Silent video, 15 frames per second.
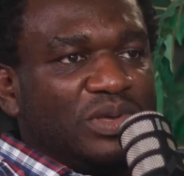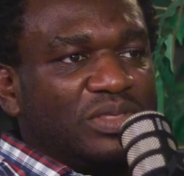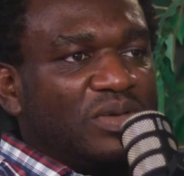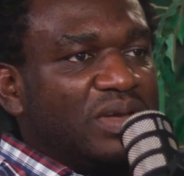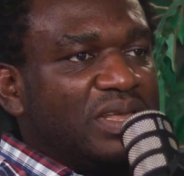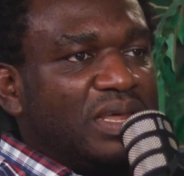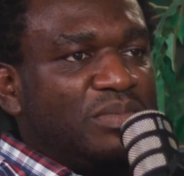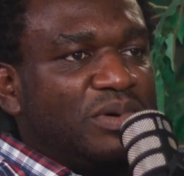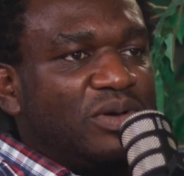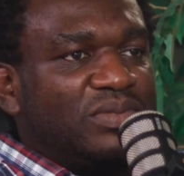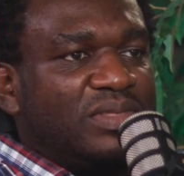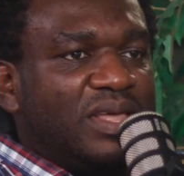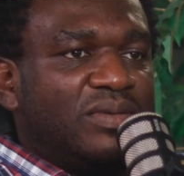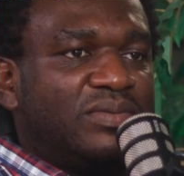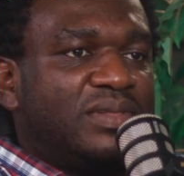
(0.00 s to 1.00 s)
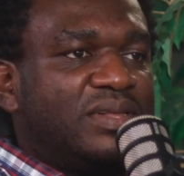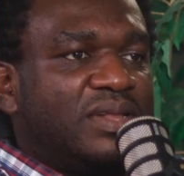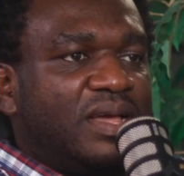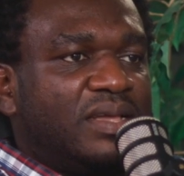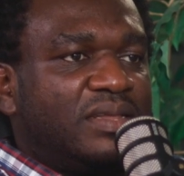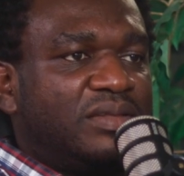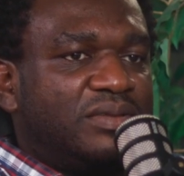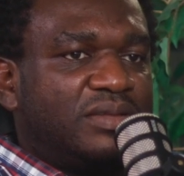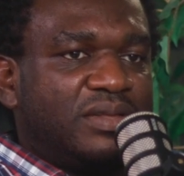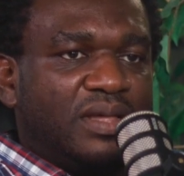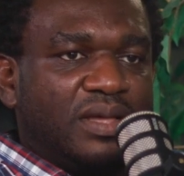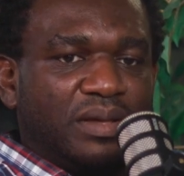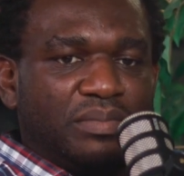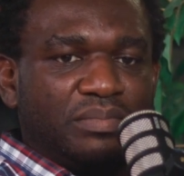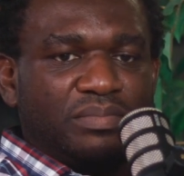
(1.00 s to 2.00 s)
we're talking about downsides
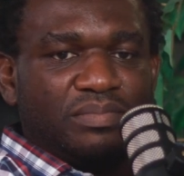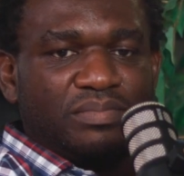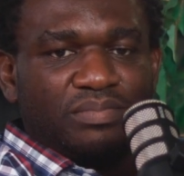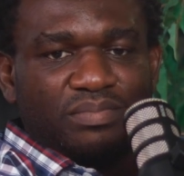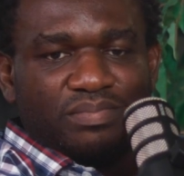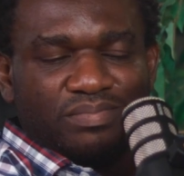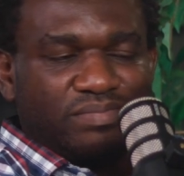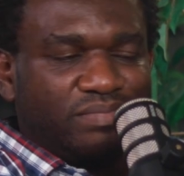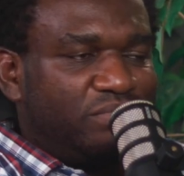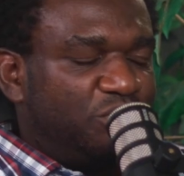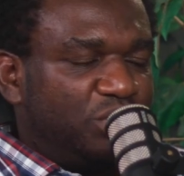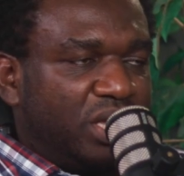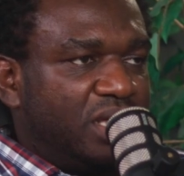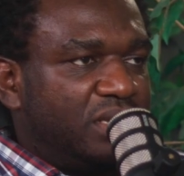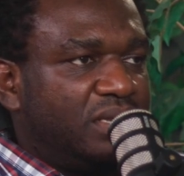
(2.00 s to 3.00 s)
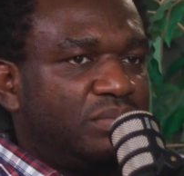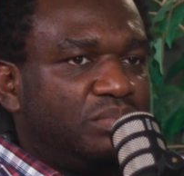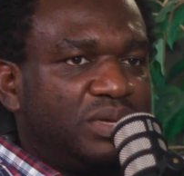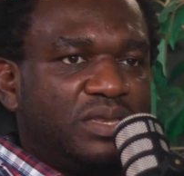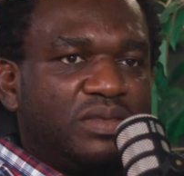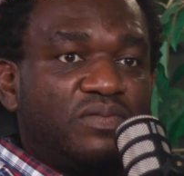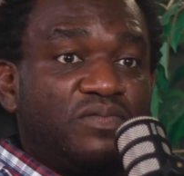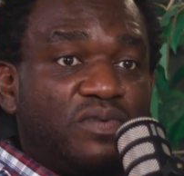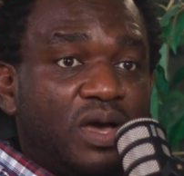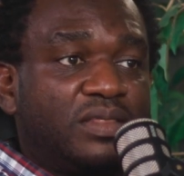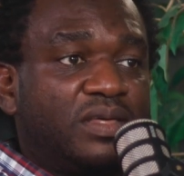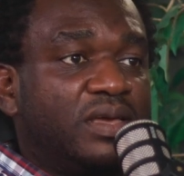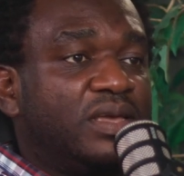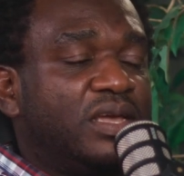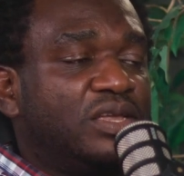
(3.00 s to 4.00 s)
regarding being a
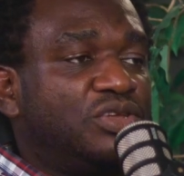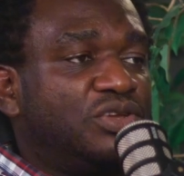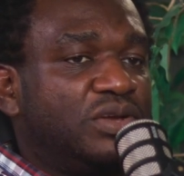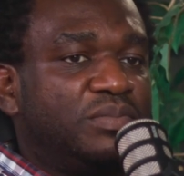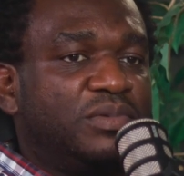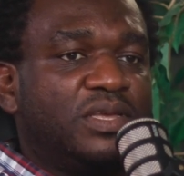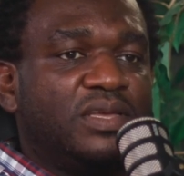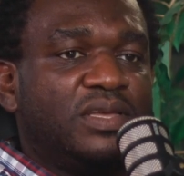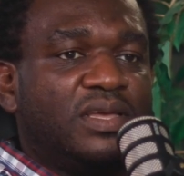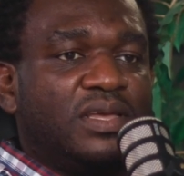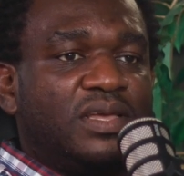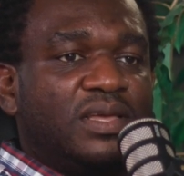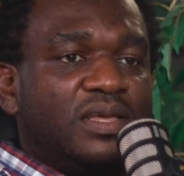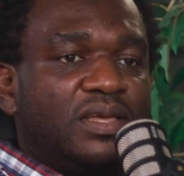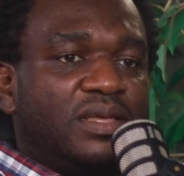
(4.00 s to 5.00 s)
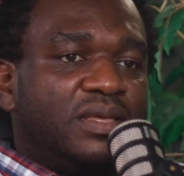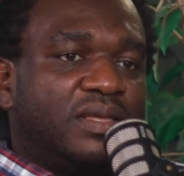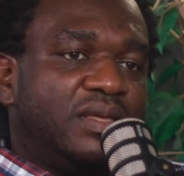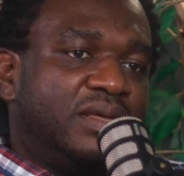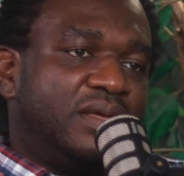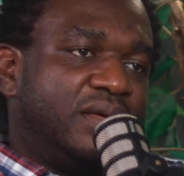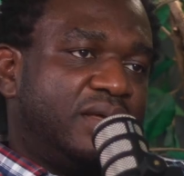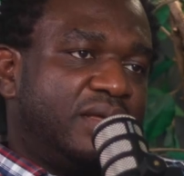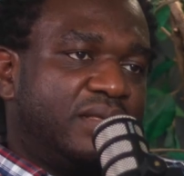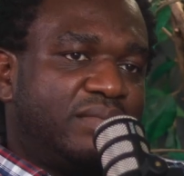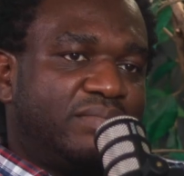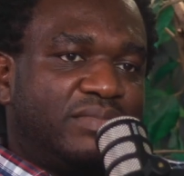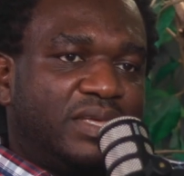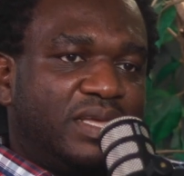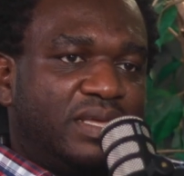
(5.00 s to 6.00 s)
father here in Germany, uh,
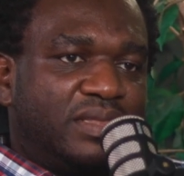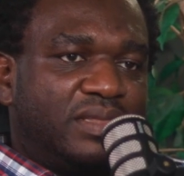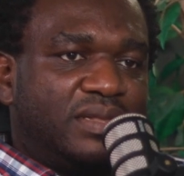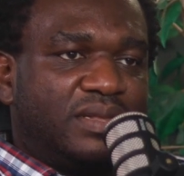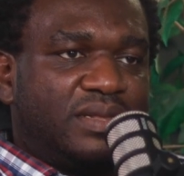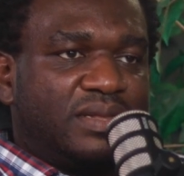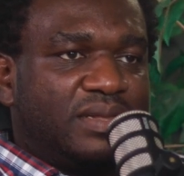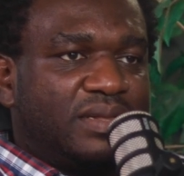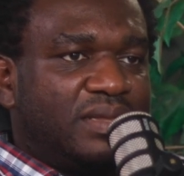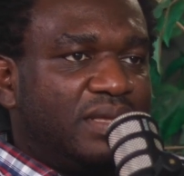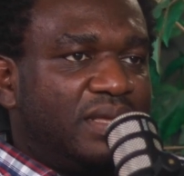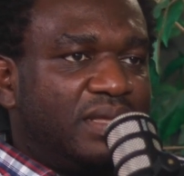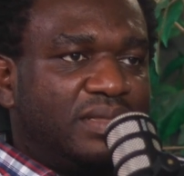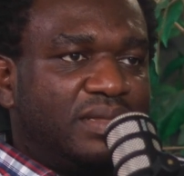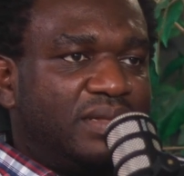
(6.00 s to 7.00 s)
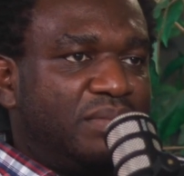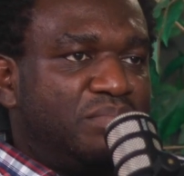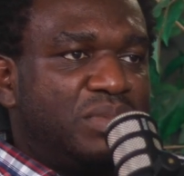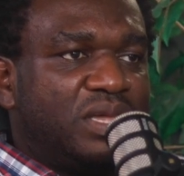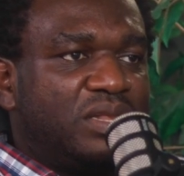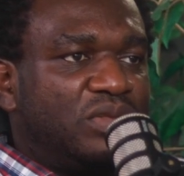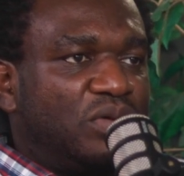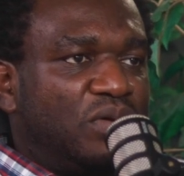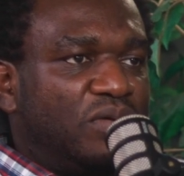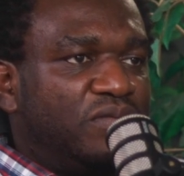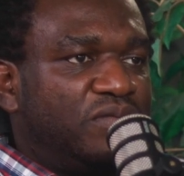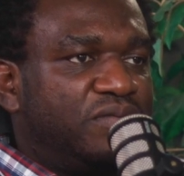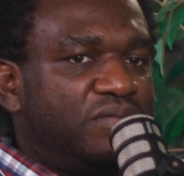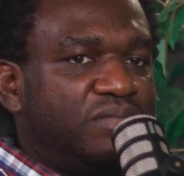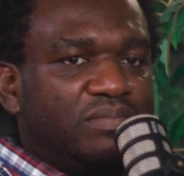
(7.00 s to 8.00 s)
it's a mix
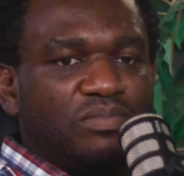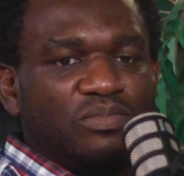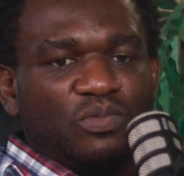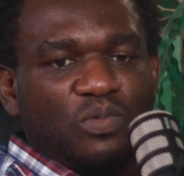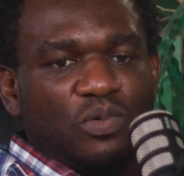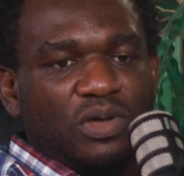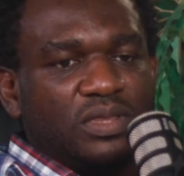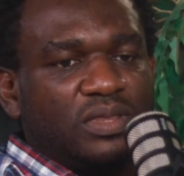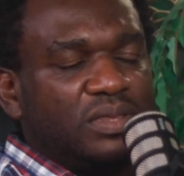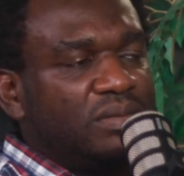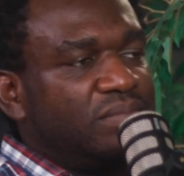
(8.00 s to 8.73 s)
of what